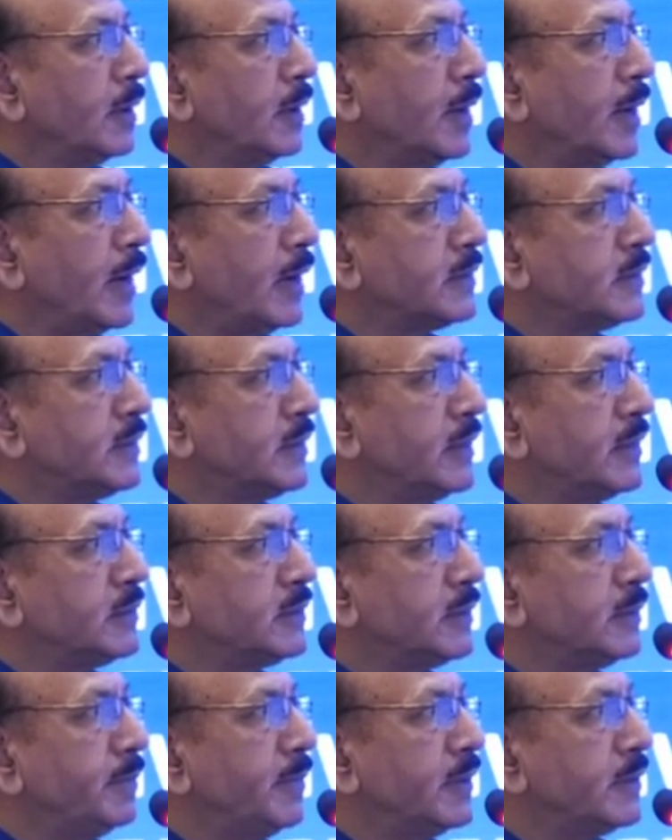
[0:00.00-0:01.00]
corrects the
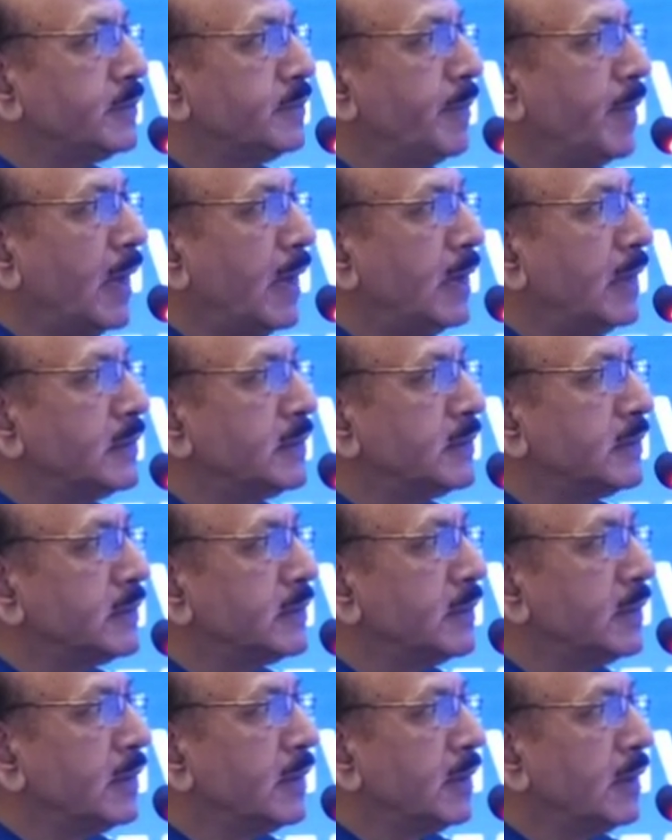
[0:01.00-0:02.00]
acid-base
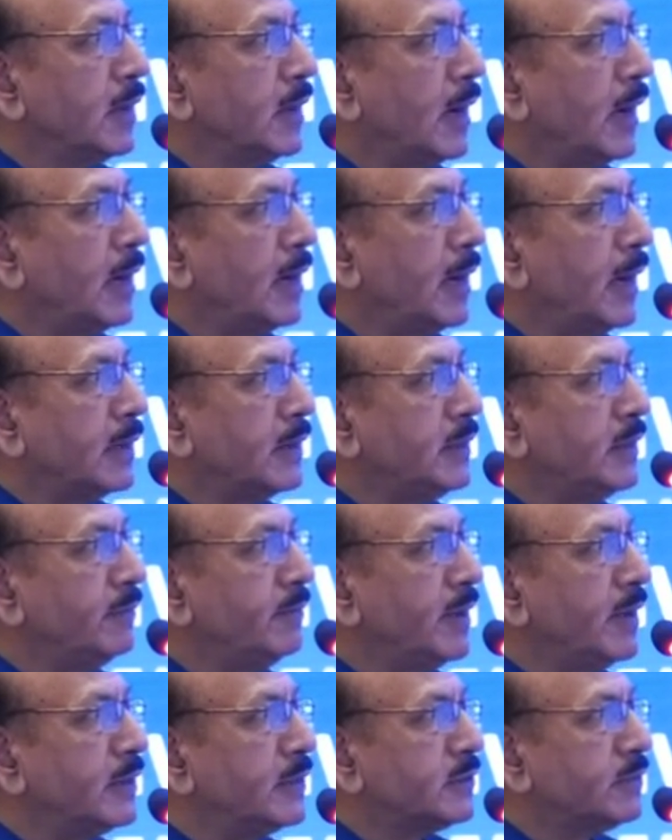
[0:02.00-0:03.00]
balance, and
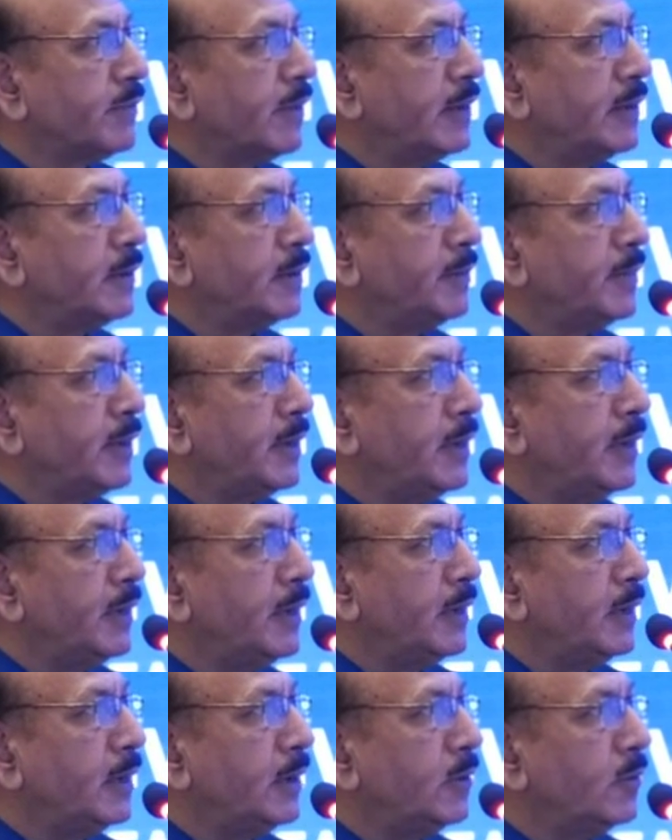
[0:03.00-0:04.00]
activates vitamin
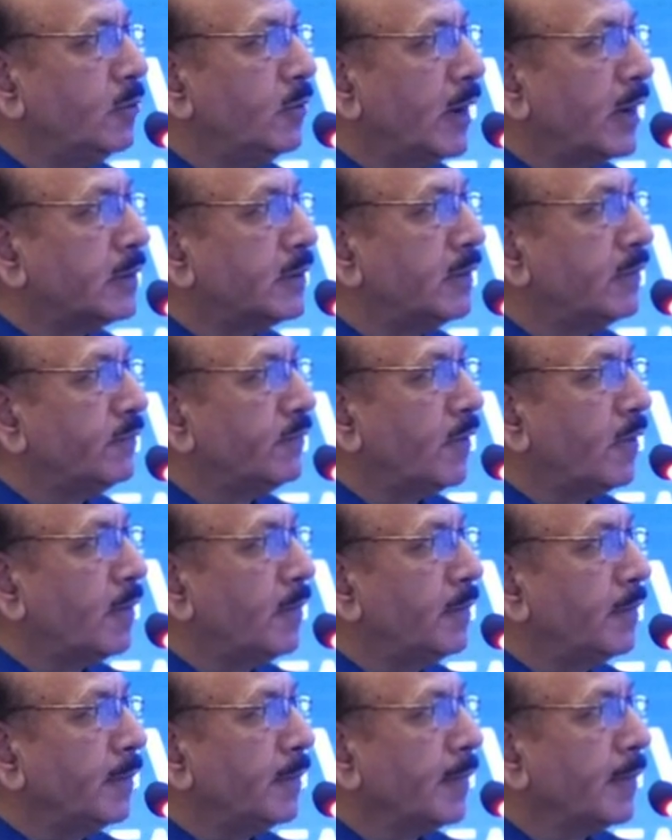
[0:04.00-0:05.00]
D into active
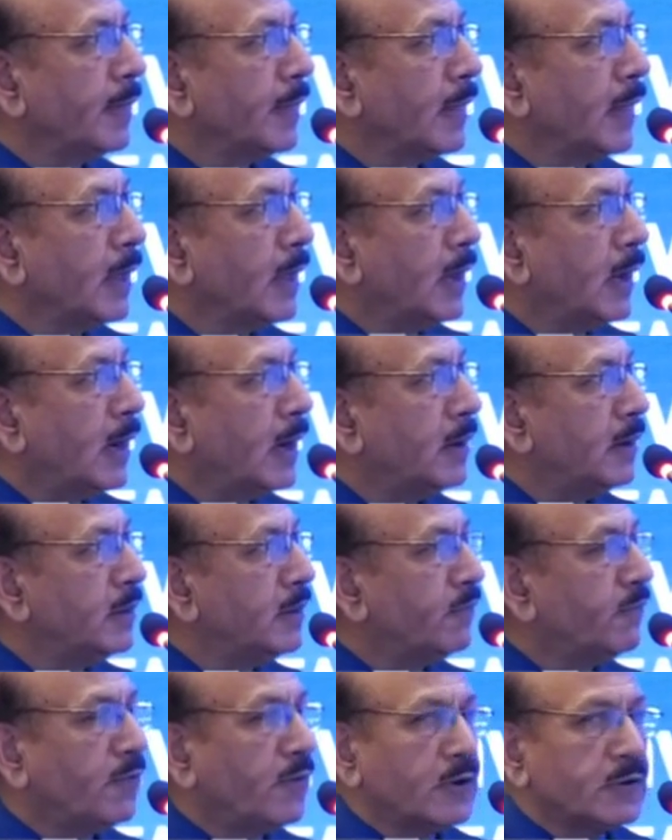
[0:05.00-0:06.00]
form and
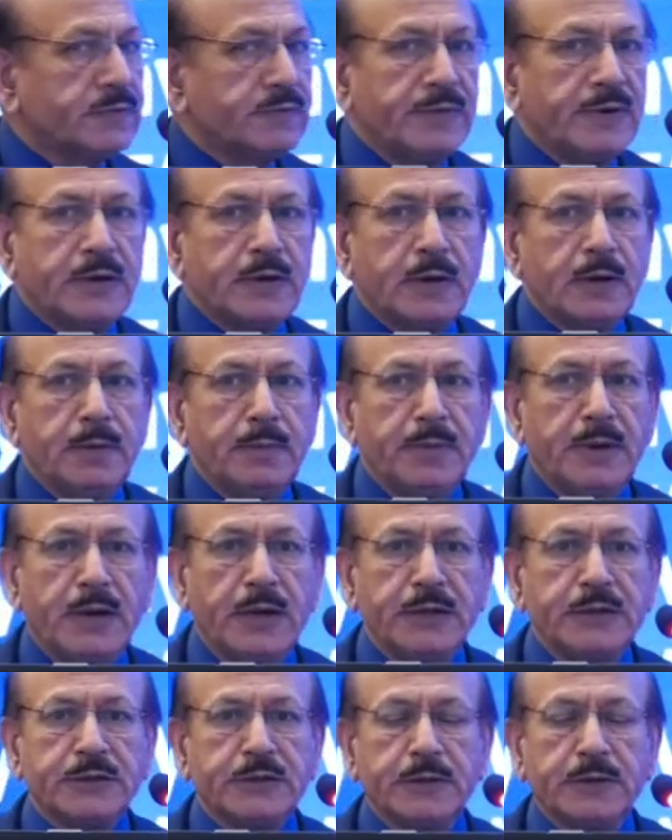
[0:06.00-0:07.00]
the phosphate
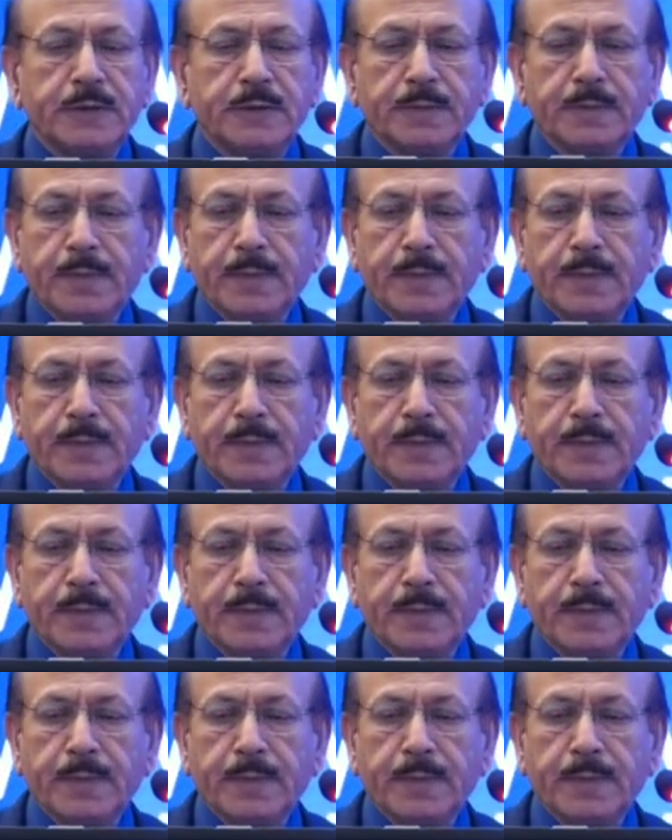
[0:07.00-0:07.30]
elimination.